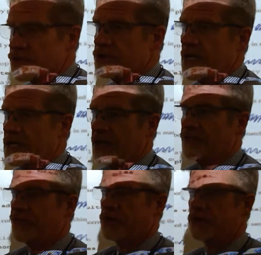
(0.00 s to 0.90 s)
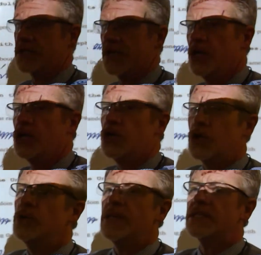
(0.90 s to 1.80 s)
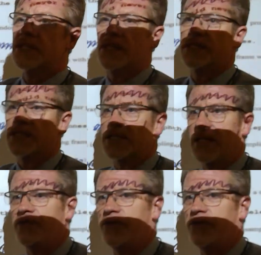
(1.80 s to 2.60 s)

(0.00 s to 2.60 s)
do not have phones. Who is it that doesn't have